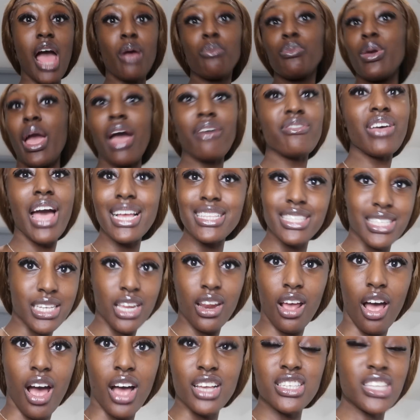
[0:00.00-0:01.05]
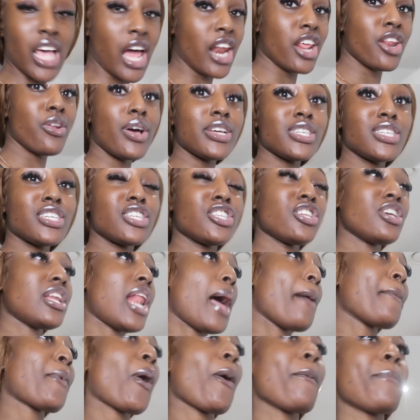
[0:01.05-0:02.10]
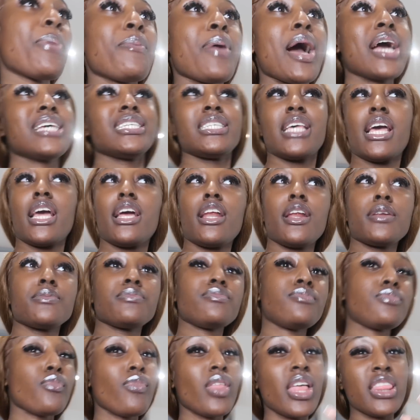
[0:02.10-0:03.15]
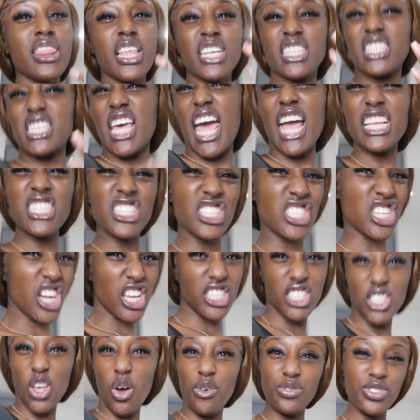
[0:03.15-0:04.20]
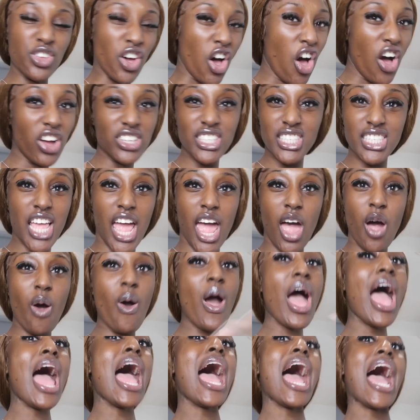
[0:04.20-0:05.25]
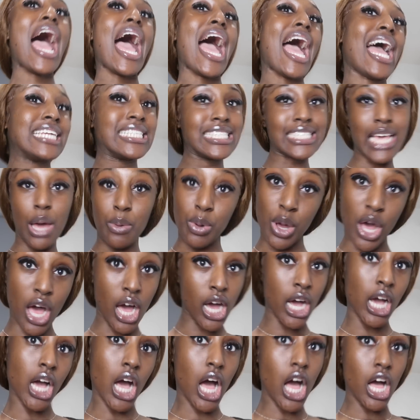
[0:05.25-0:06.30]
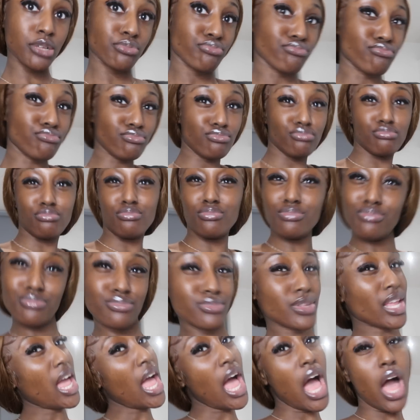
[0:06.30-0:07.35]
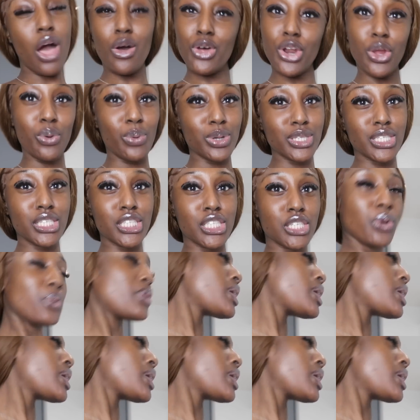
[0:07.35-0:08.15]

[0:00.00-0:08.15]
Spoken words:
and we haven't had dinner, so I don't know what to do. Like, I'm compromising the tenderness of the oxtail and our hunger. I don't know what to do.